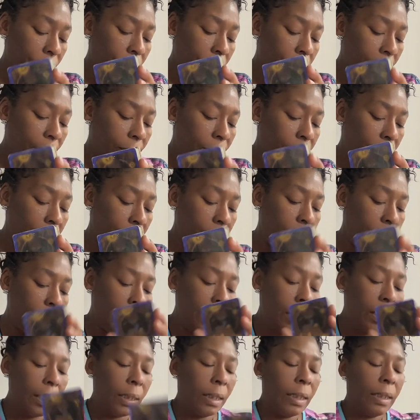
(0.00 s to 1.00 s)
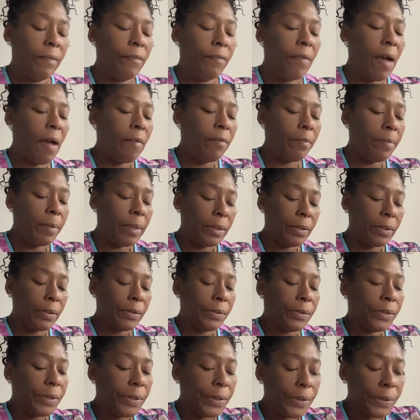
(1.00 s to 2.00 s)
Whoever, 5 of
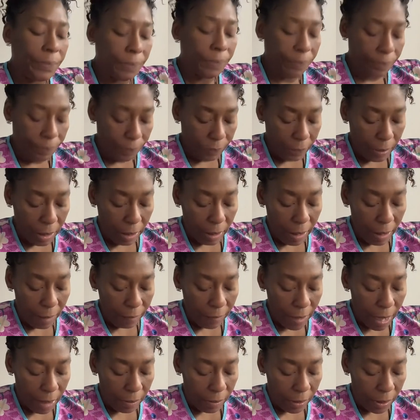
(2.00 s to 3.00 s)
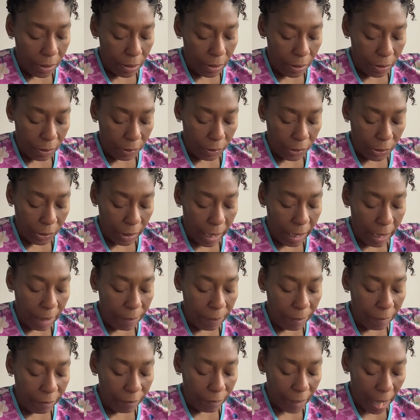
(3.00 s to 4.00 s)
Pentacles, they're left out in the cold. So they
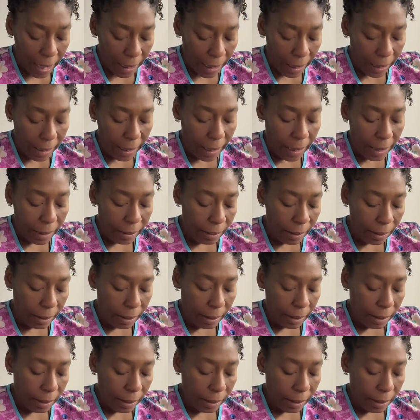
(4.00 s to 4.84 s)
could be fighting it.